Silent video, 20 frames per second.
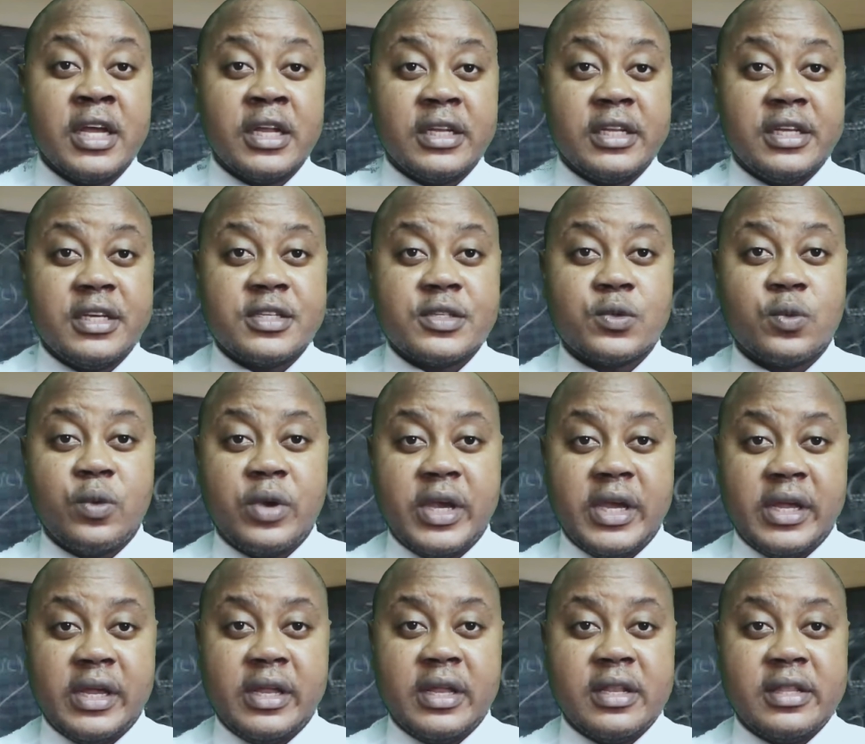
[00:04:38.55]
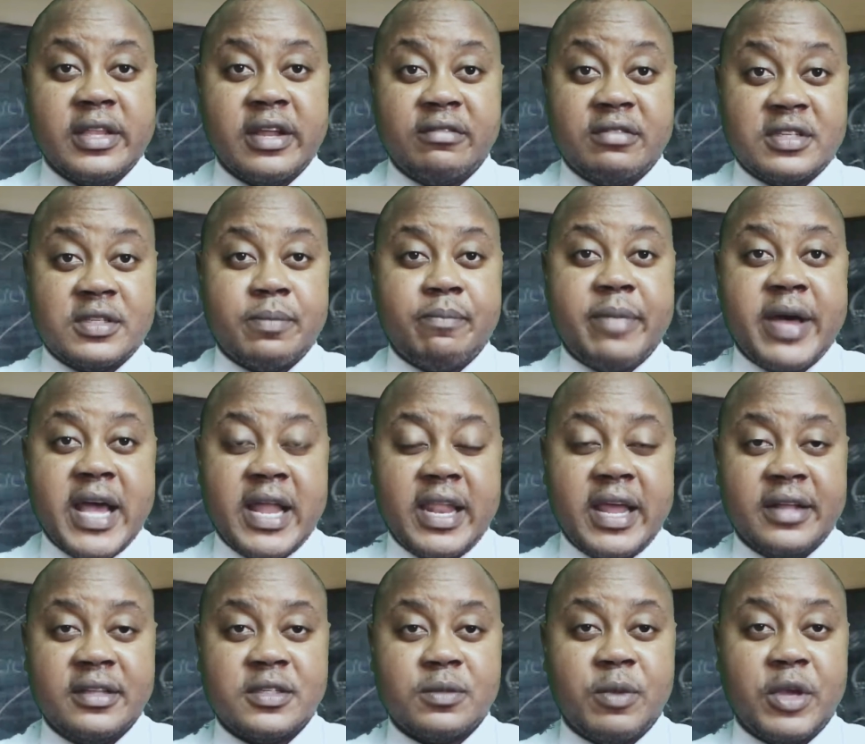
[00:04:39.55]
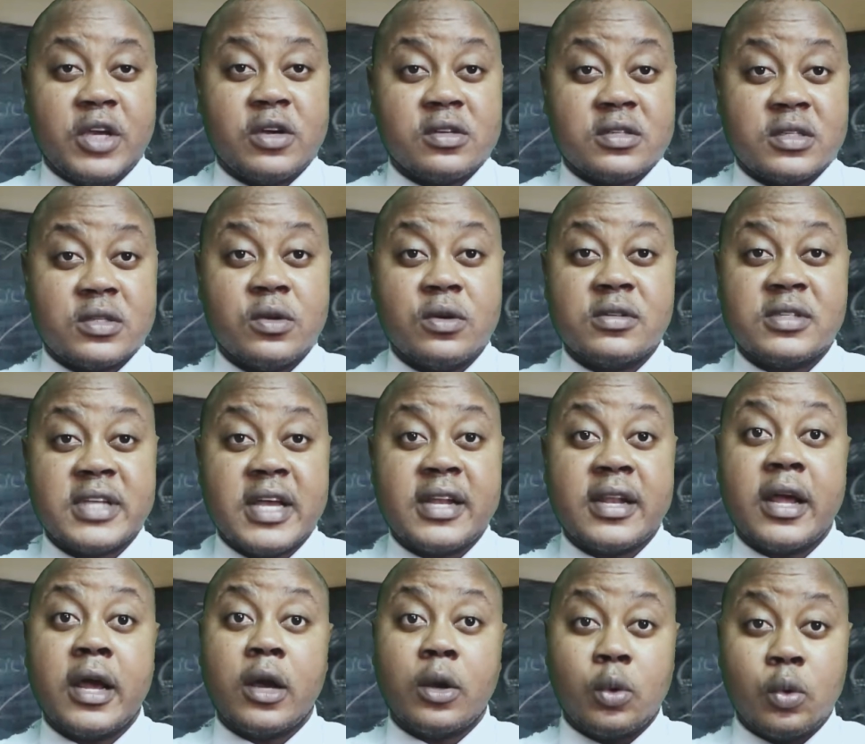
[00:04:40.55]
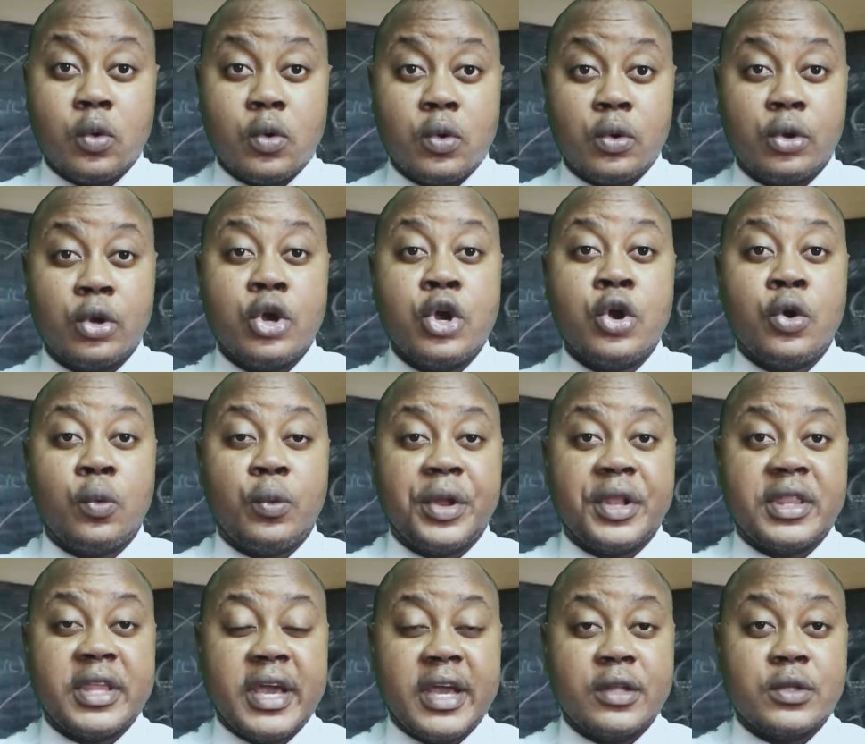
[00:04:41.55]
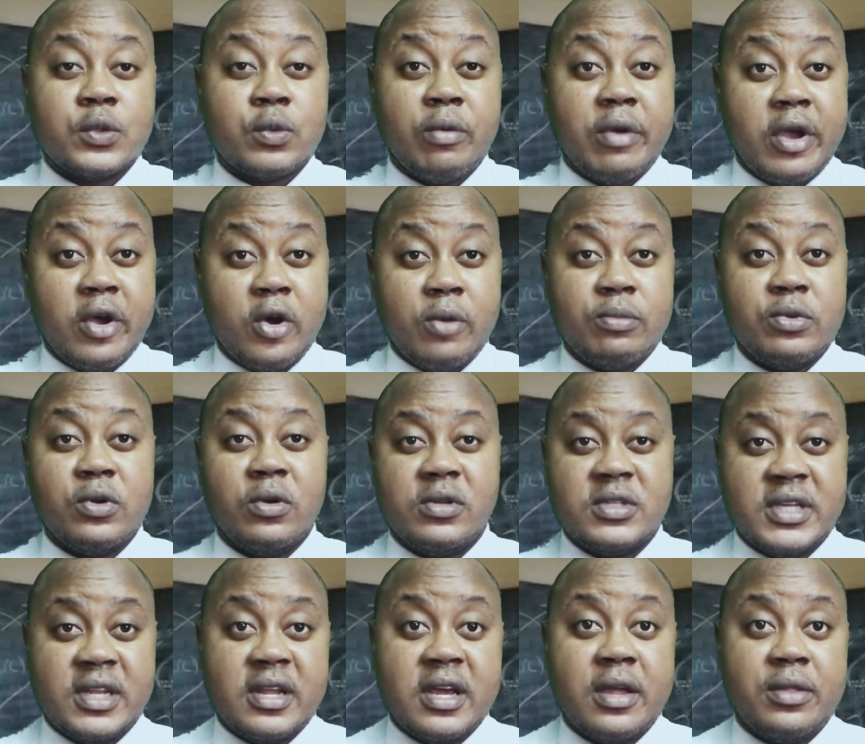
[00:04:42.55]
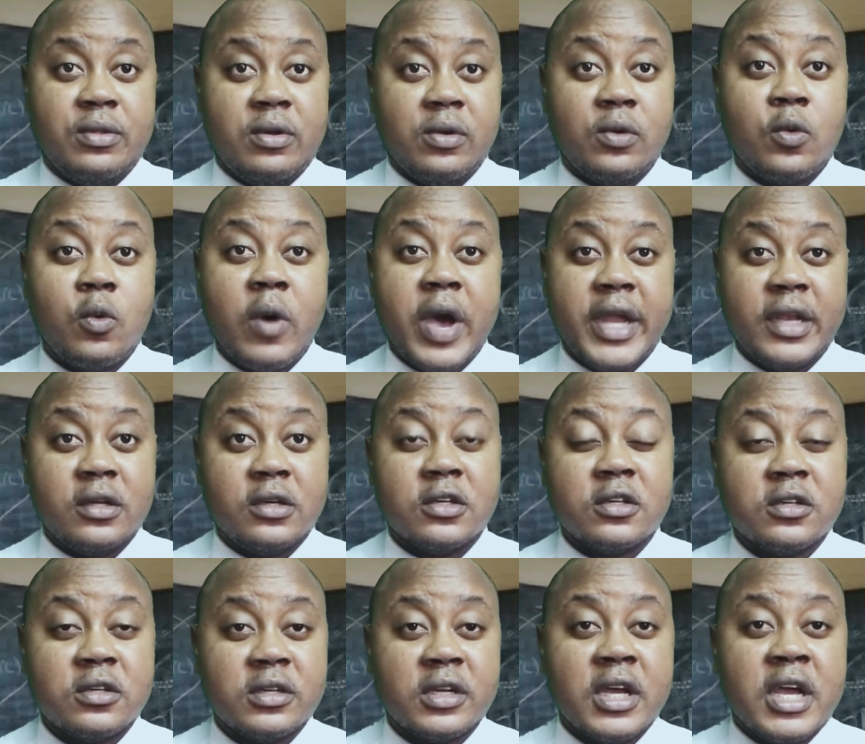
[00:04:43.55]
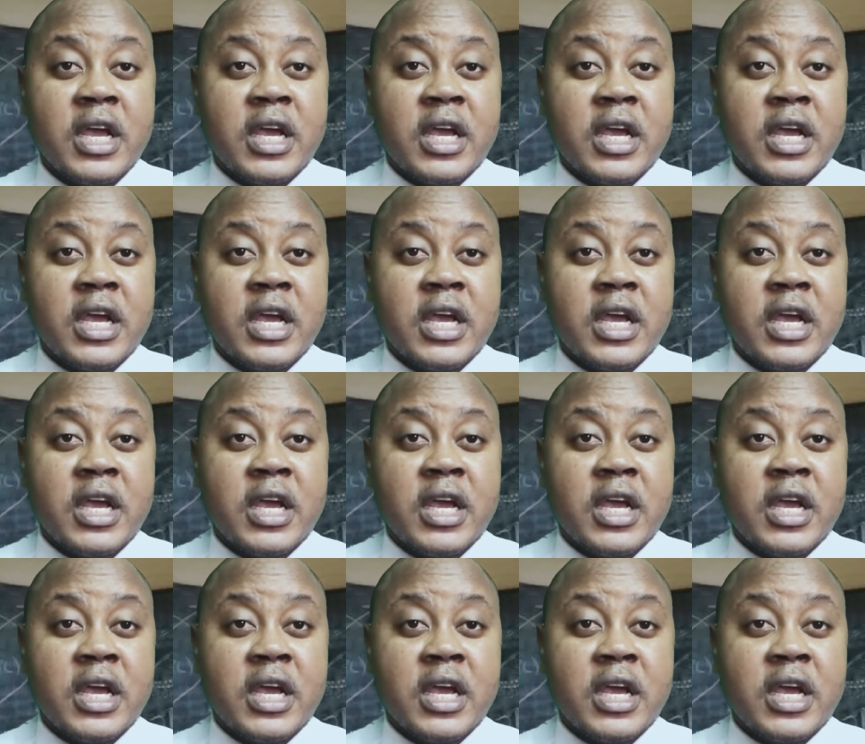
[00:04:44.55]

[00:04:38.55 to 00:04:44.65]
This way there is balance, because those that are good will tend to help those that are not quite good.